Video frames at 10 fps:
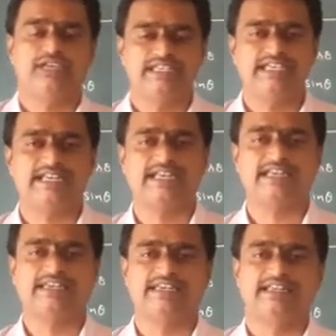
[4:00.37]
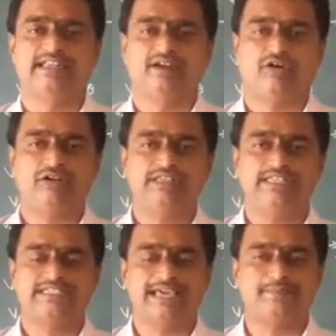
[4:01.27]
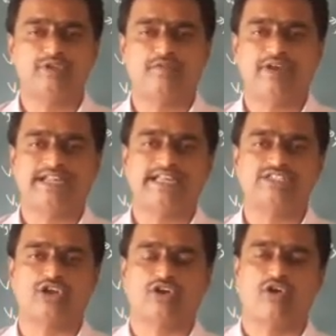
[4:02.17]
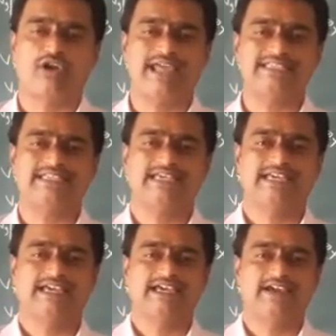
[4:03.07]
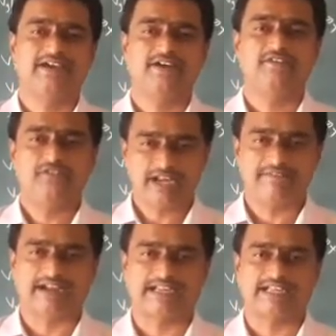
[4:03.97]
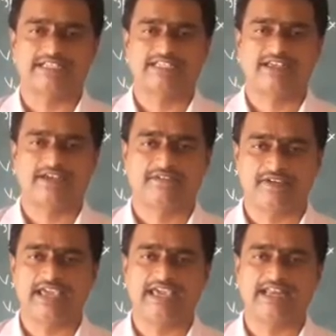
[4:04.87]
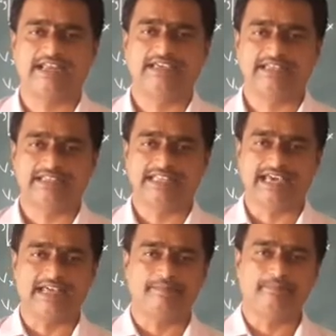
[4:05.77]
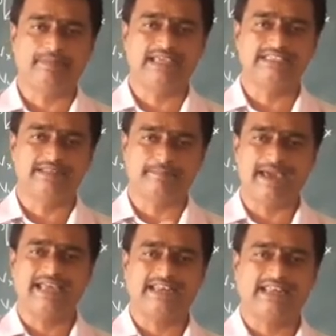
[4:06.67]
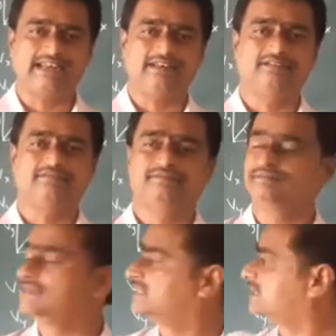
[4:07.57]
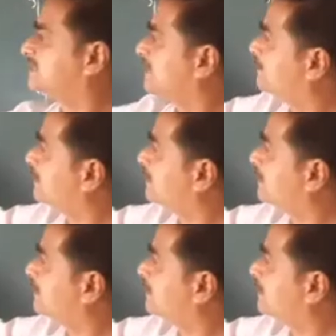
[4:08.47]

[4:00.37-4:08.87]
in general, all these types of vectors are called as free vectors, where they are placed parallel in the same